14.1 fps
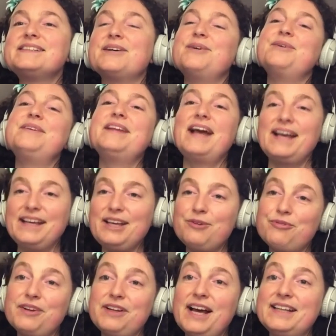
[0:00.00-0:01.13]
So thank
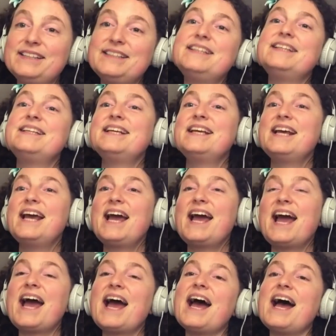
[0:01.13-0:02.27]
you for that.
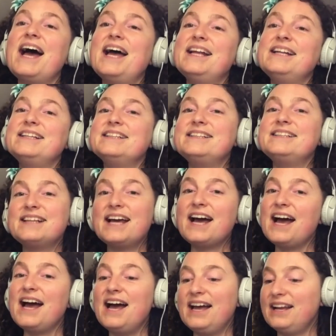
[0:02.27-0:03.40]
And
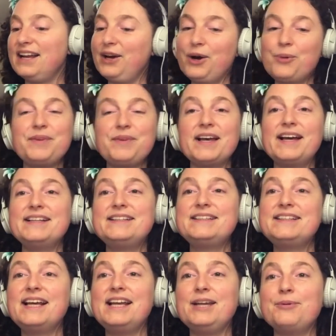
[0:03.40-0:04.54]
I hope that
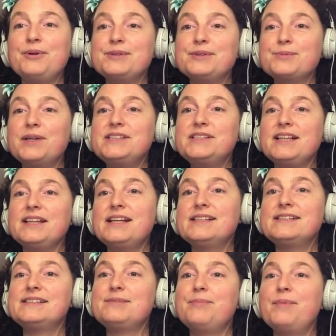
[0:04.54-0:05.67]
anyone who's watching
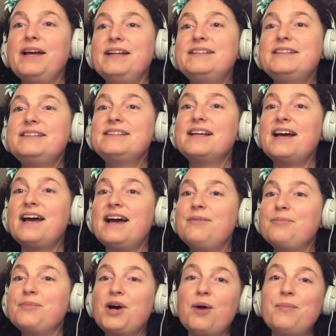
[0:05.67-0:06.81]
this might
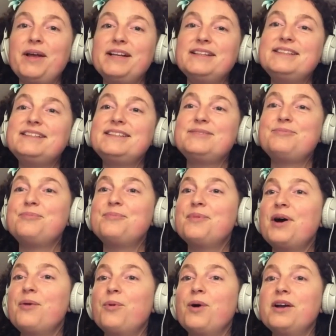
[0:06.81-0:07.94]
comment
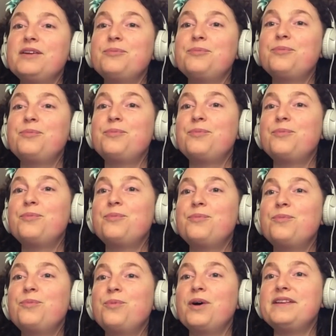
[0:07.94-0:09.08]
what
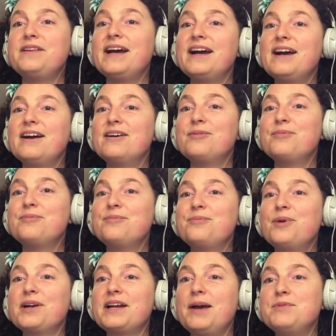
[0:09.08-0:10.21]

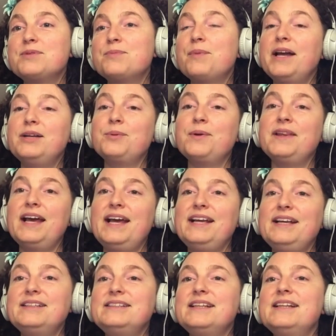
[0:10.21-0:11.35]
came to mind when
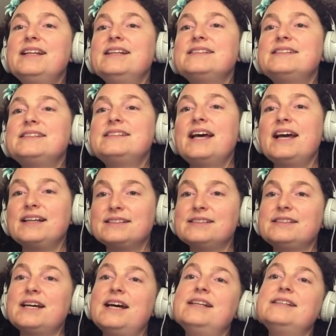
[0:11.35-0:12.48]
they did this
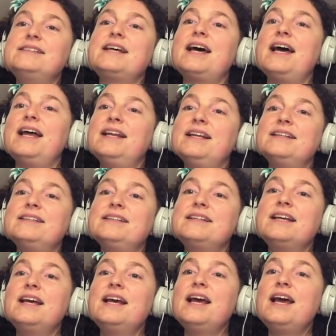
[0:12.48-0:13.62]
exercise, and